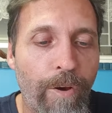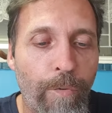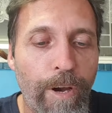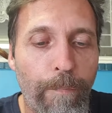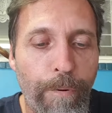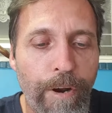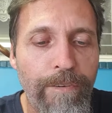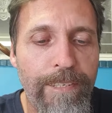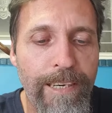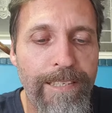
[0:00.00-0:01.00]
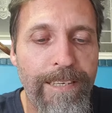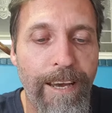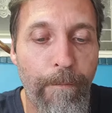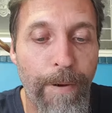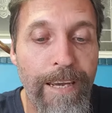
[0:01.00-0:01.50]
We are protesting
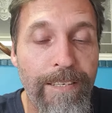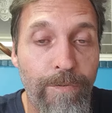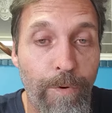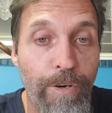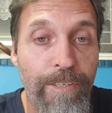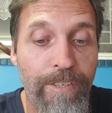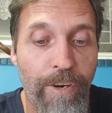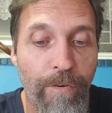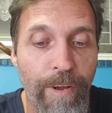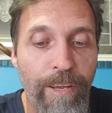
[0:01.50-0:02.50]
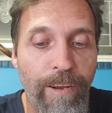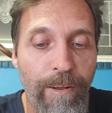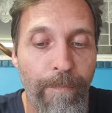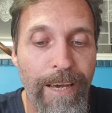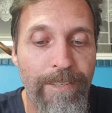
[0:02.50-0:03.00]
Amazeworks
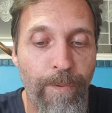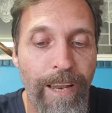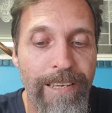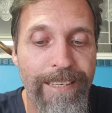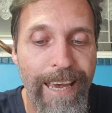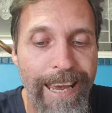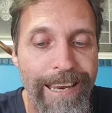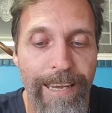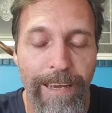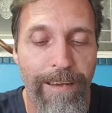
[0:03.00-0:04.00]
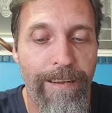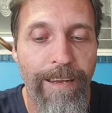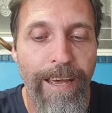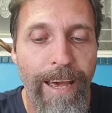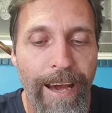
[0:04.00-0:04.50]
curriculum as well as any
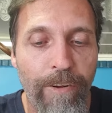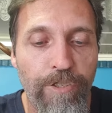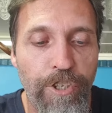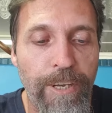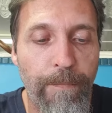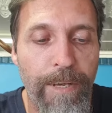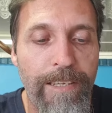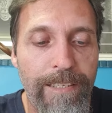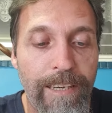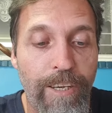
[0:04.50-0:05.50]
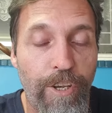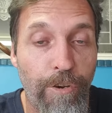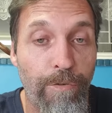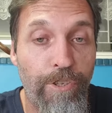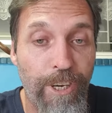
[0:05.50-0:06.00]

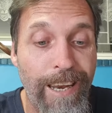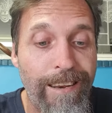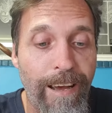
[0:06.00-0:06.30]
LGBTQ, gender